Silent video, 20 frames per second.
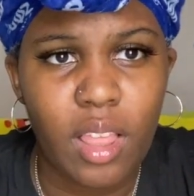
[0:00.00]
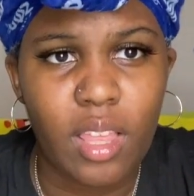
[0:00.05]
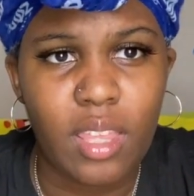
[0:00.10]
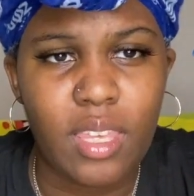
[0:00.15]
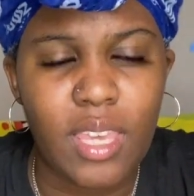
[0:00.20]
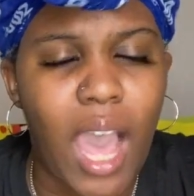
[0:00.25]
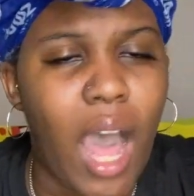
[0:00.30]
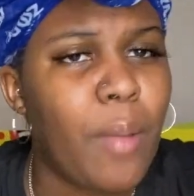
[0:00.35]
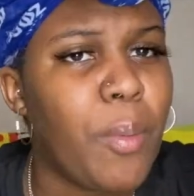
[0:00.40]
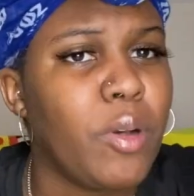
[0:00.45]

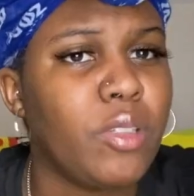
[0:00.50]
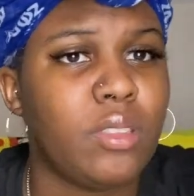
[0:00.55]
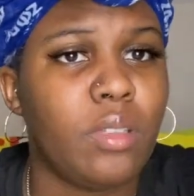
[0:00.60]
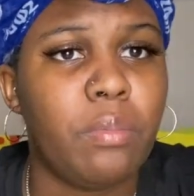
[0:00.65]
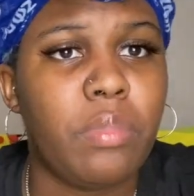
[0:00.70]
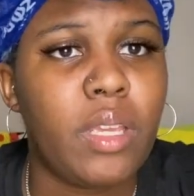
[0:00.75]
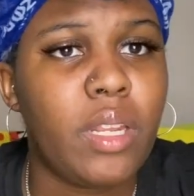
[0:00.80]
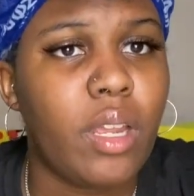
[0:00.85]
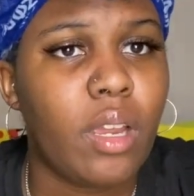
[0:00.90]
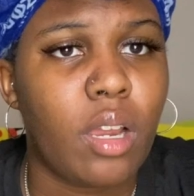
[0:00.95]
y'all supposed to
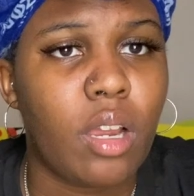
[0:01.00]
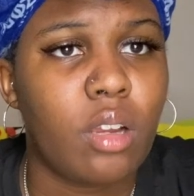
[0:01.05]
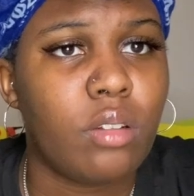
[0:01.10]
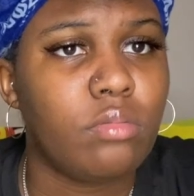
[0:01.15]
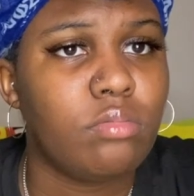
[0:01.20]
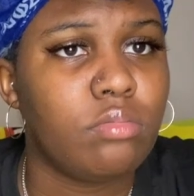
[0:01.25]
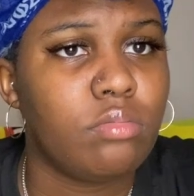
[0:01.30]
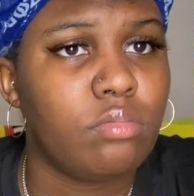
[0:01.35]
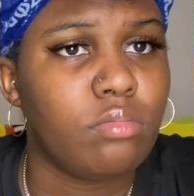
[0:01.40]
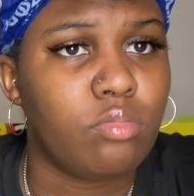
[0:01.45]
be there
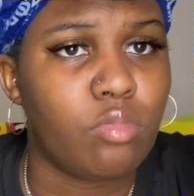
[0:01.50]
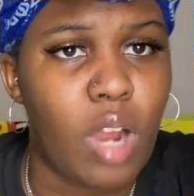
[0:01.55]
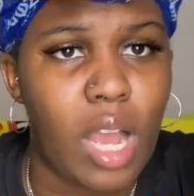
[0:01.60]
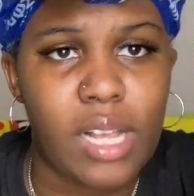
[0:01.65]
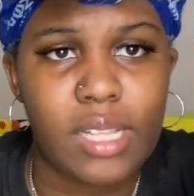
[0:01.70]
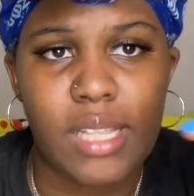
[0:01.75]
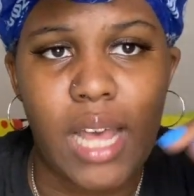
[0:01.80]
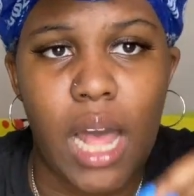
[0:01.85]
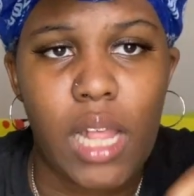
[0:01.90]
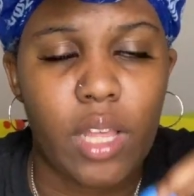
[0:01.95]
rock
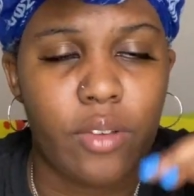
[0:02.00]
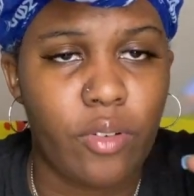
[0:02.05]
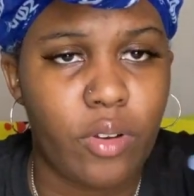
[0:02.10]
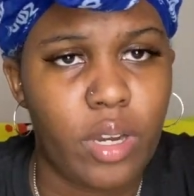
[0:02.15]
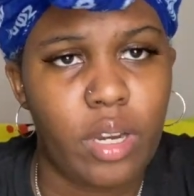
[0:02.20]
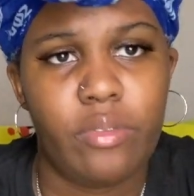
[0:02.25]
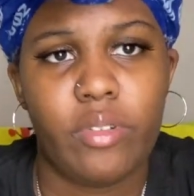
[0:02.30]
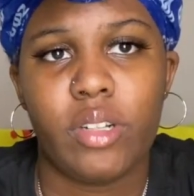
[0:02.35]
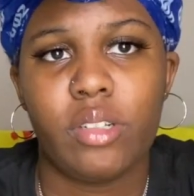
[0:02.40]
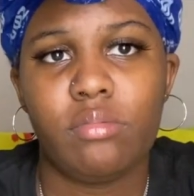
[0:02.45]
solid
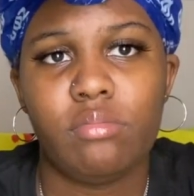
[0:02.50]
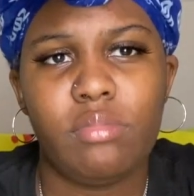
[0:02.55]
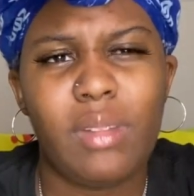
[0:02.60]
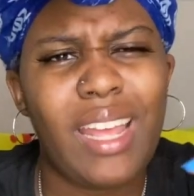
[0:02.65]
forever.